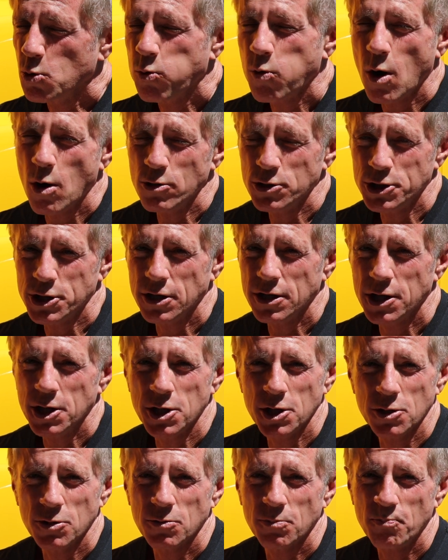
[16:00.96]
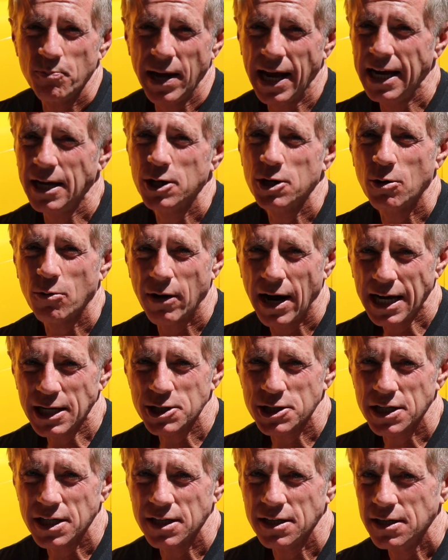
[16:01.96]
quote you to do paint
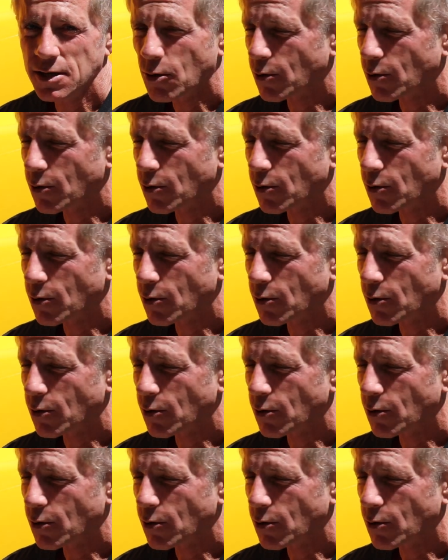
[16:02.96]
correction